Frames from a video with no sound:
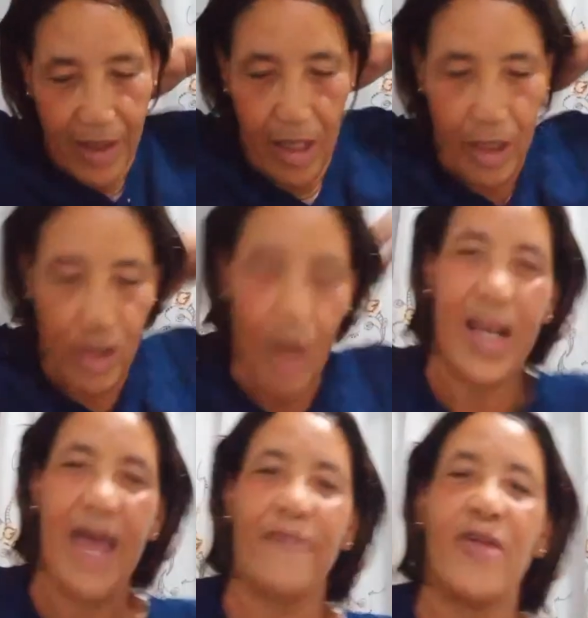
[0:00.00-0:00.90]
some
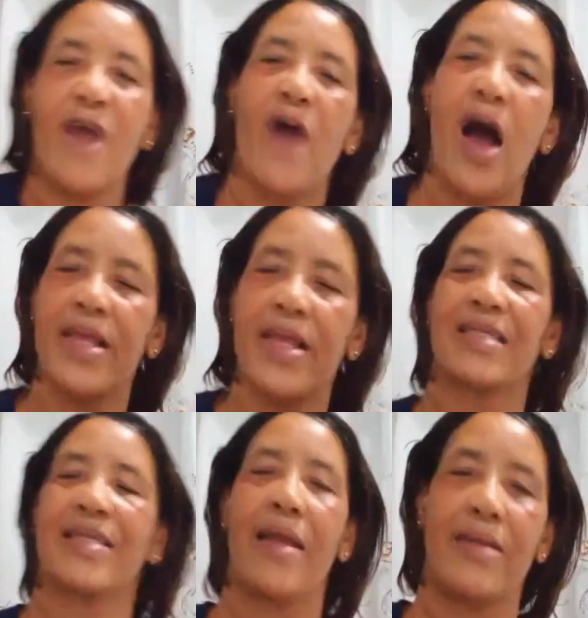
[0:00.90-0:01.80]
level of
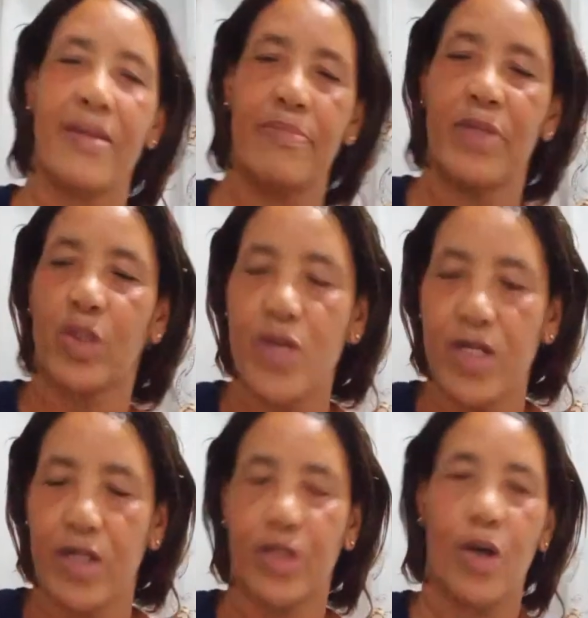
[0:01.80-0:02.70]
understanding
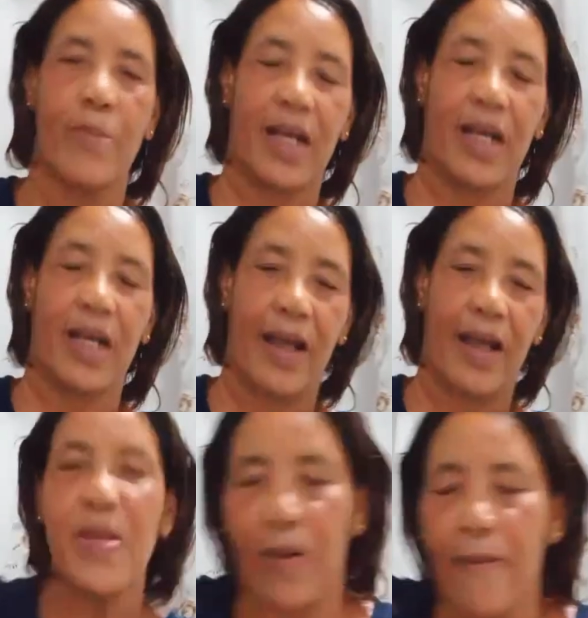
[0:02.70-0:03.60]
between the Jamaican
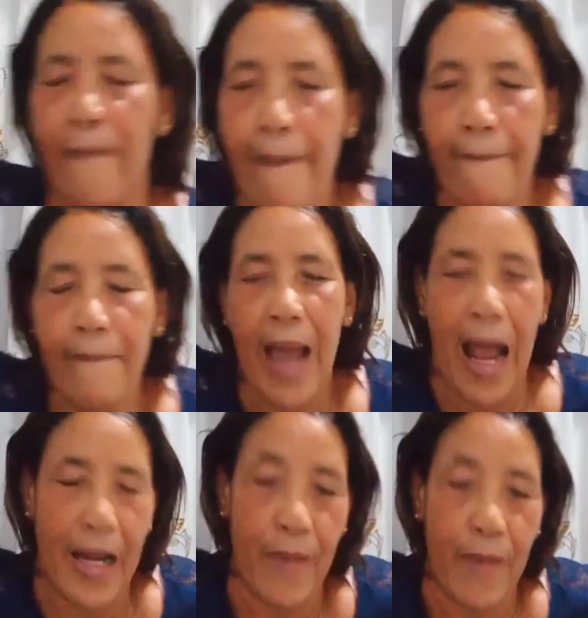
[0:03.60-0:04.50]
people
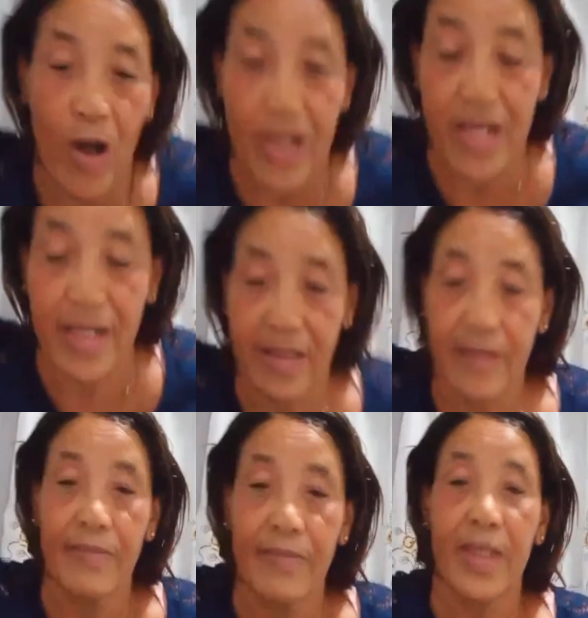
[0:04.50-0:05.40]
and the police
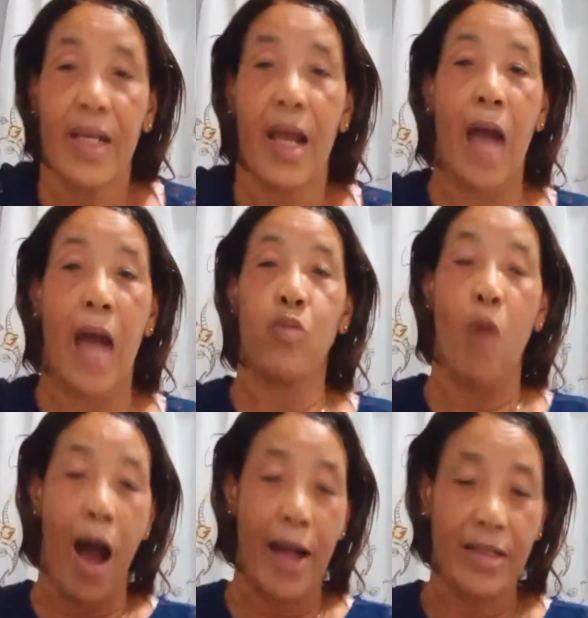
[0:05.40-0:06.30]
and
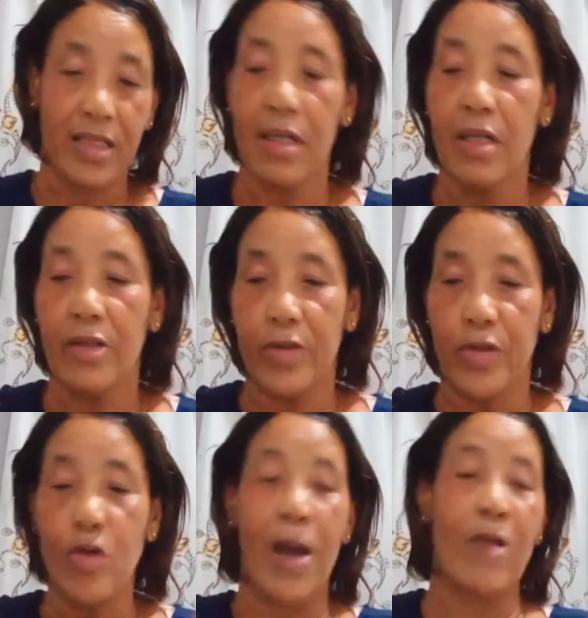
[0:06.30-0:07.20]
want
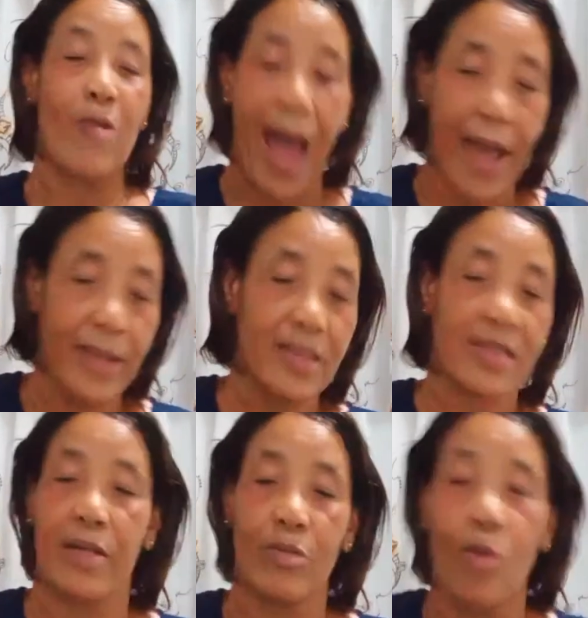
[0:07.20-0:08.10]
human rights
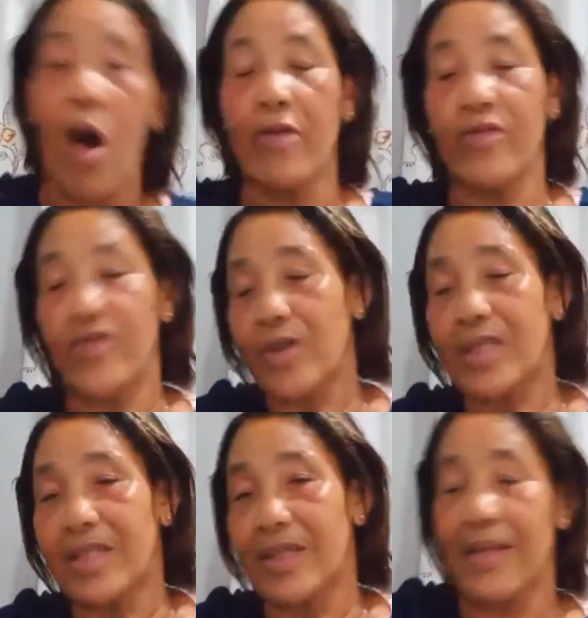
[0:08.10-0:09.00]
and want
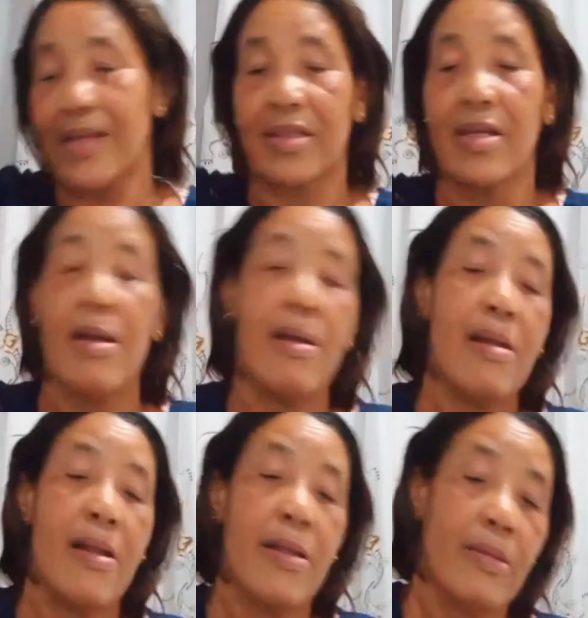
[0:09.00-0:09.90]
justice,
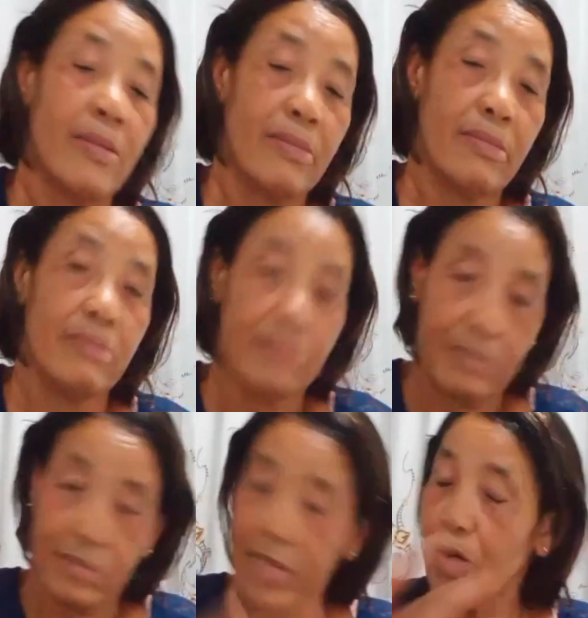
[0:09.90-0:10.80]

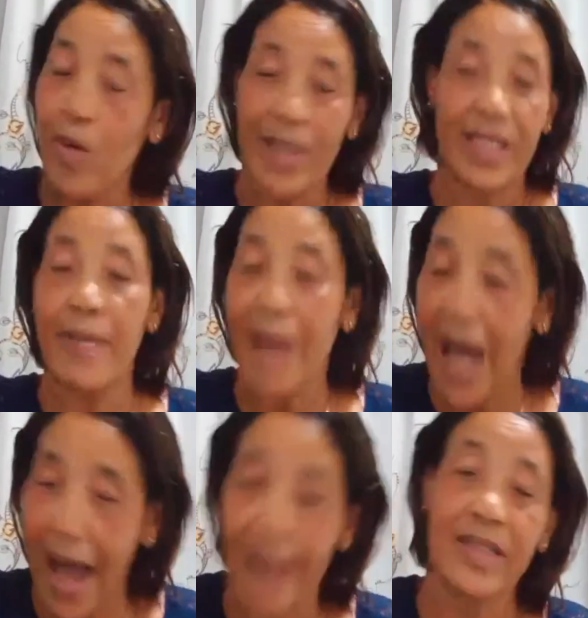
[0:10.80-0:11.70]
then the question I'm
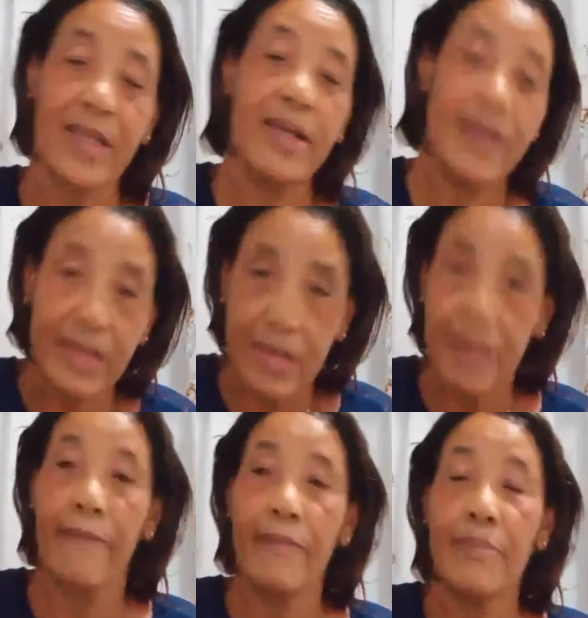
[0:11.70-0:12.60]
asking is
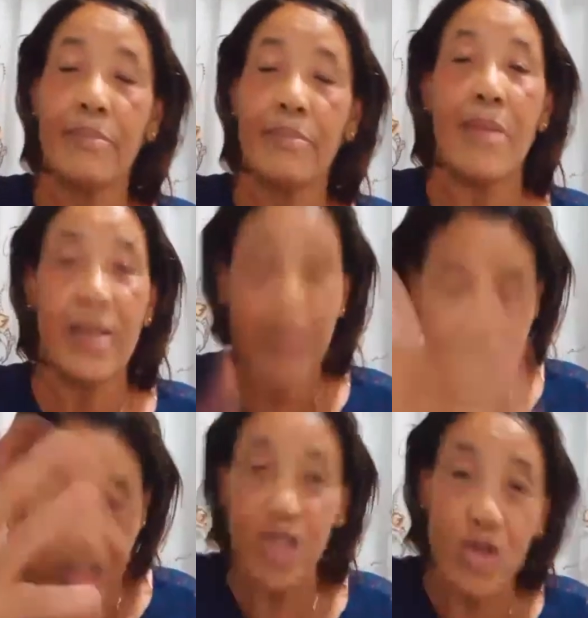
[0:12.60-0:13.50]

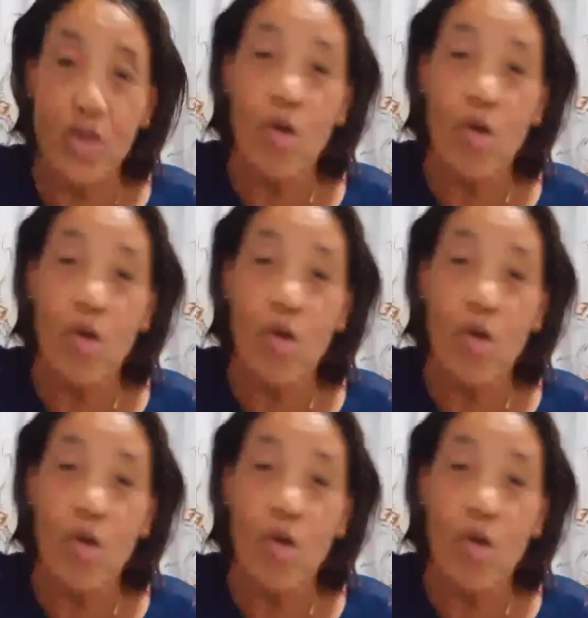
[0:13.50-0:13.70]
this your